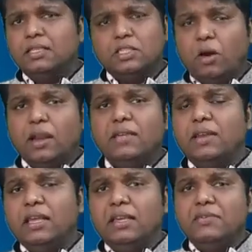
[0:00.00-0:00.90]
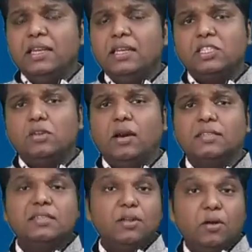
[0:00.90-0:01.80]
not even a even, it's not a
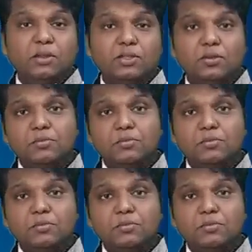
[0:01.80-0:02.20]
0 also.